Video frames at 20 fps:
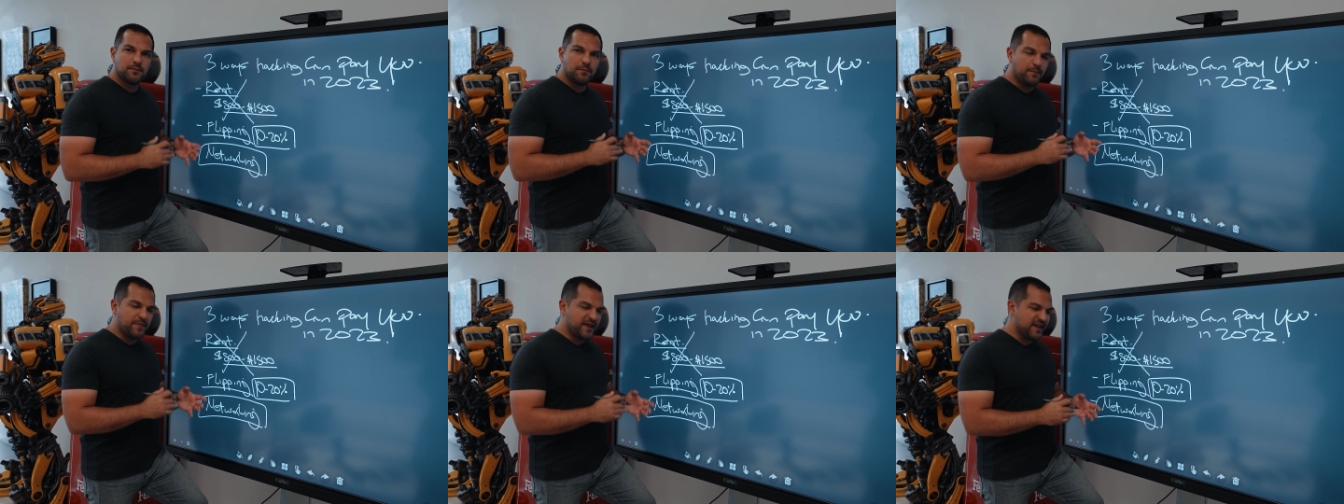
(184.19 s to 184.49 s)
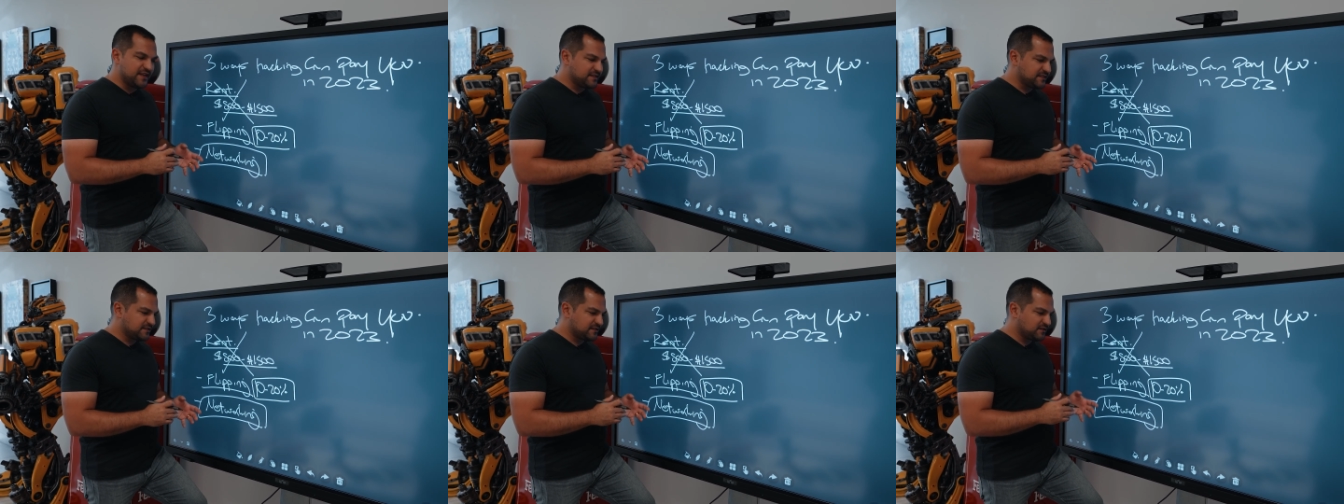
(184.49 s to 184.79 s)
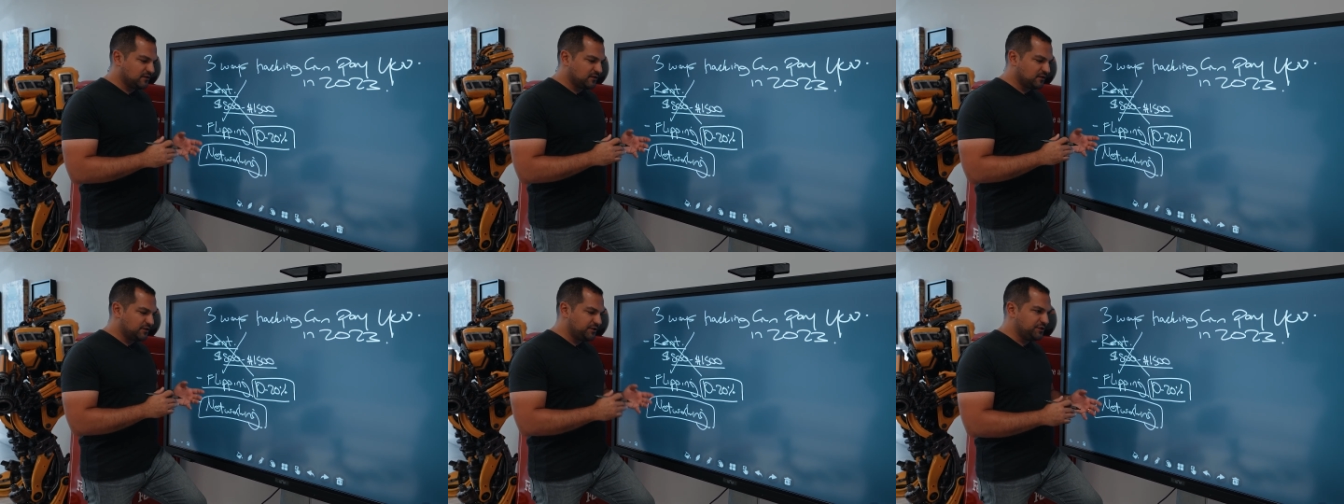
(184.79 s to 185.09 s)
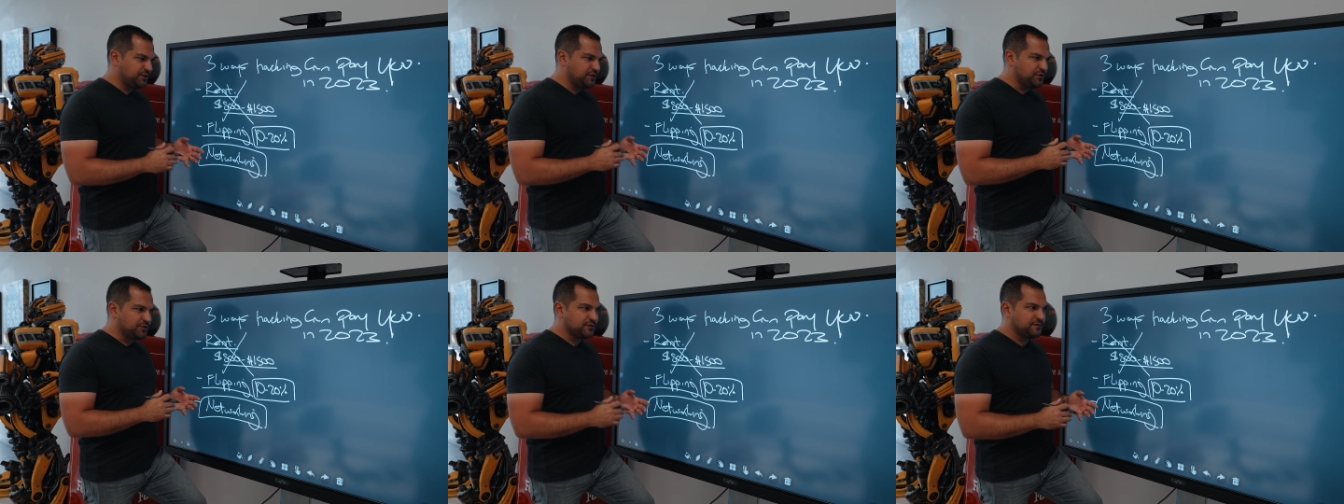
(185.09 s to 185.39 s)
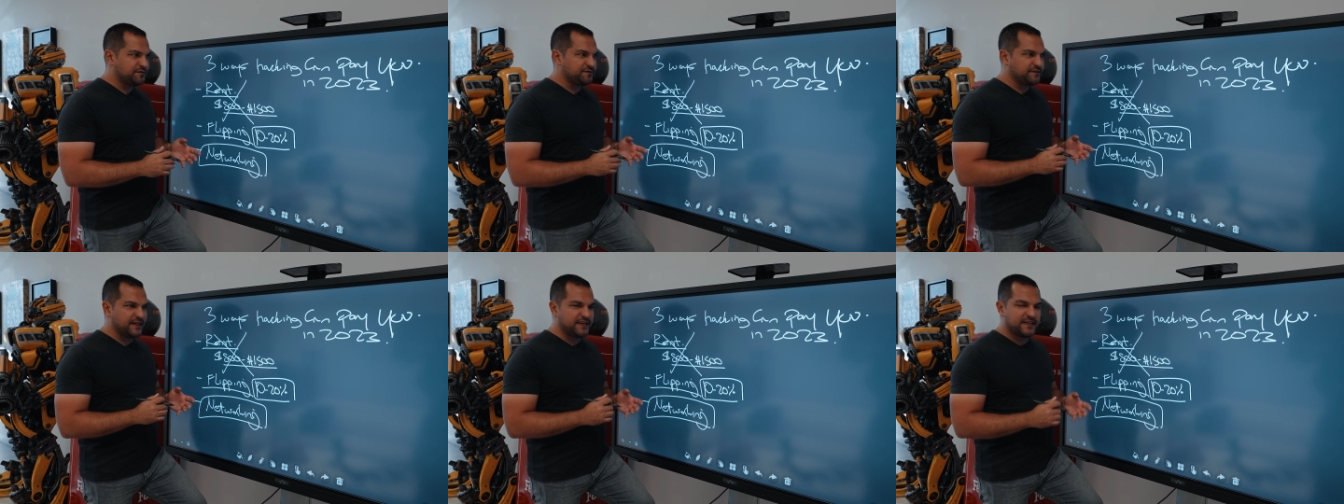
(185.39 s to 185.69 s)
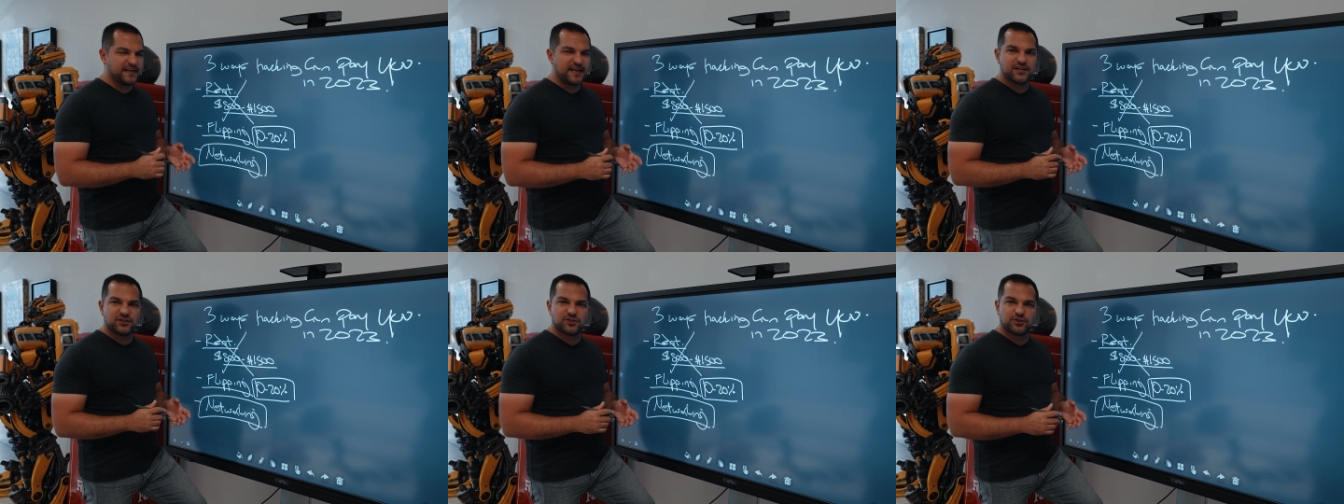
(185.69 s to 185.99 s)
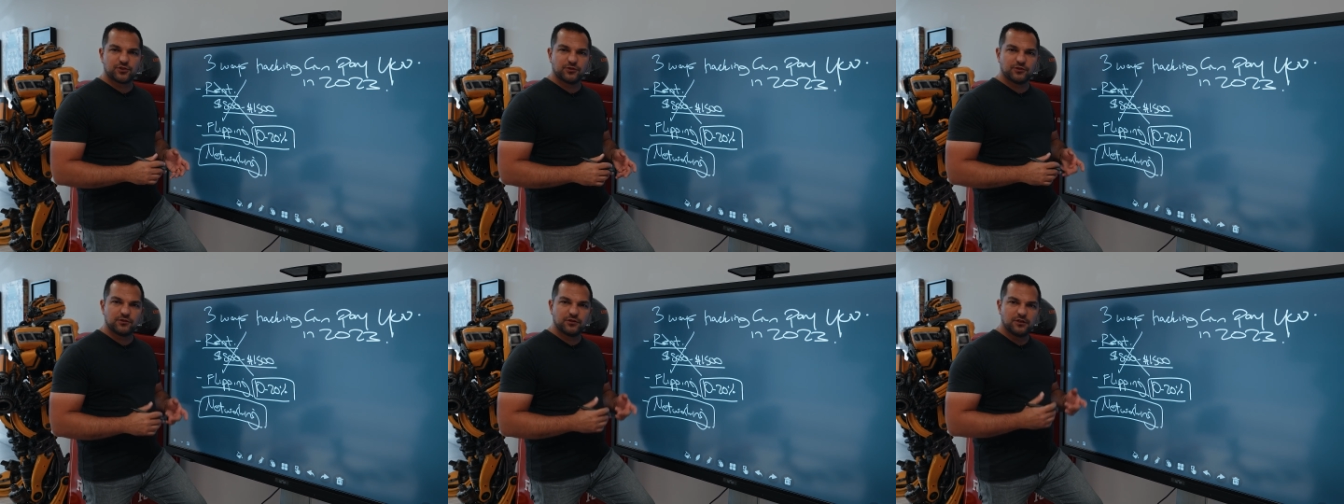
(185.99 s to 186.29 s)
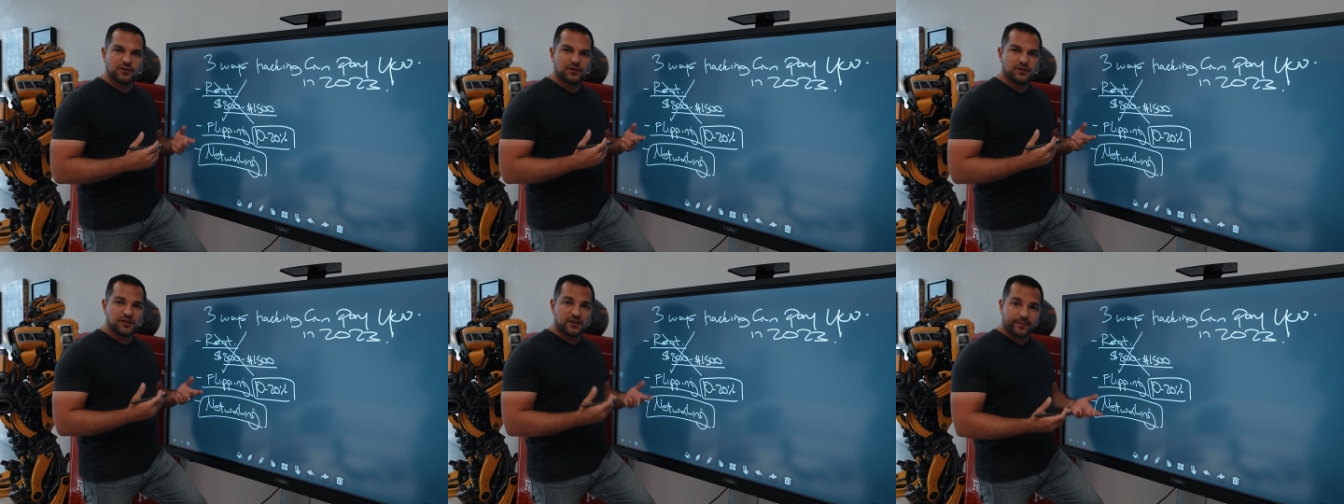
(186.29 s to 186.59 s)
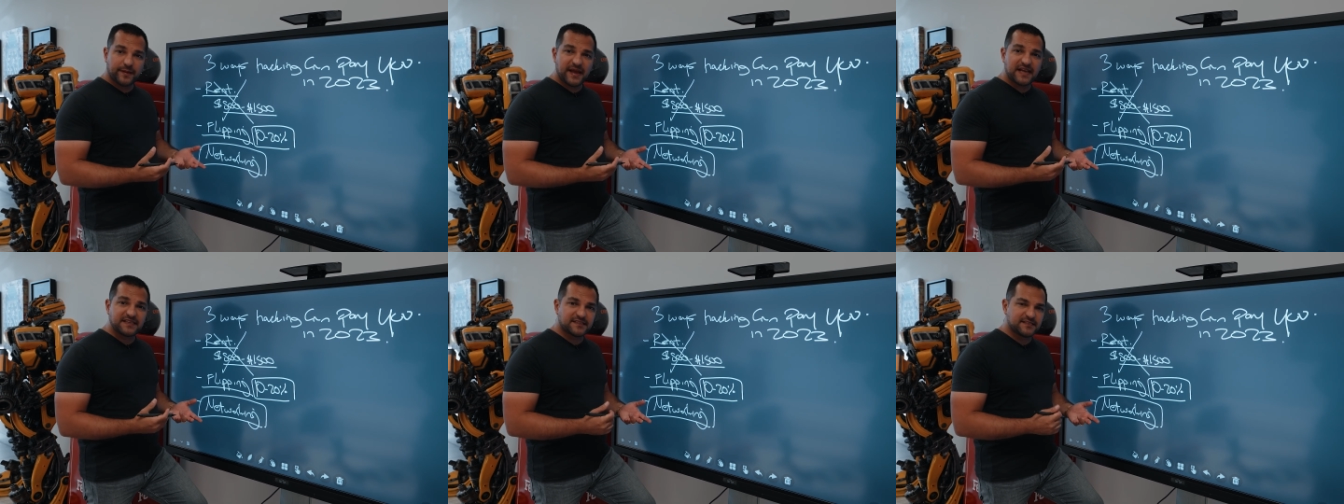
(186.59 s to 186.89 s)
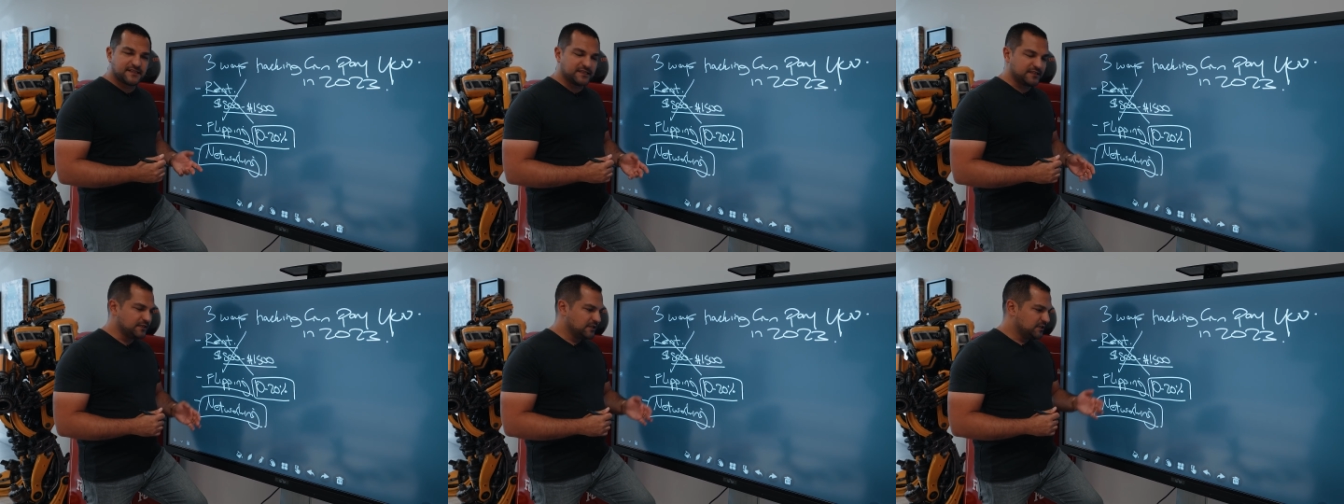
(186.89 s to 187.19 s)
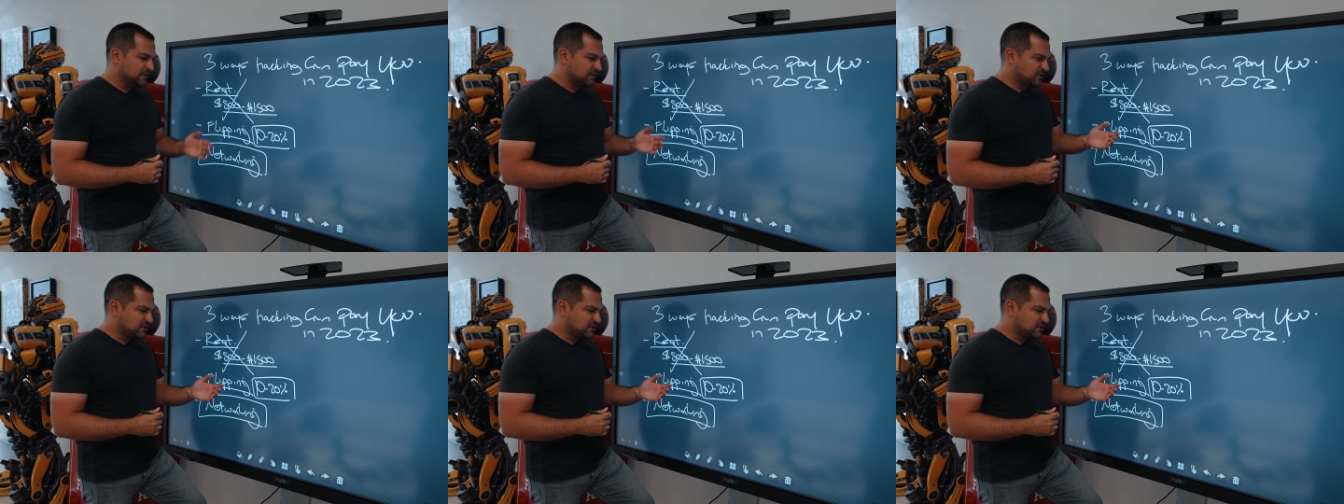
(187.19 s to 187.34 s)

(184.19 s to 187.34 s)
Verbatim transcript: based on your financial capacity.